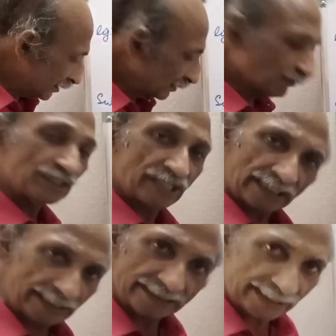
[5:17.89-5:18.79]
We
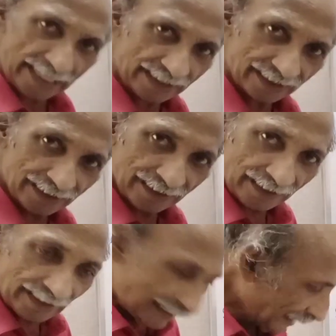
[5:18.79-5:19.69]
generally take
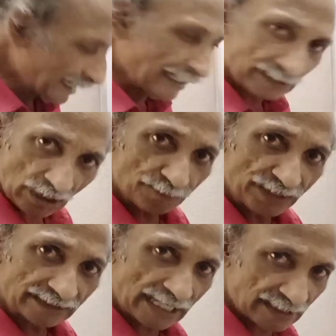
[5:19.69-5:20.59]
indirect object as a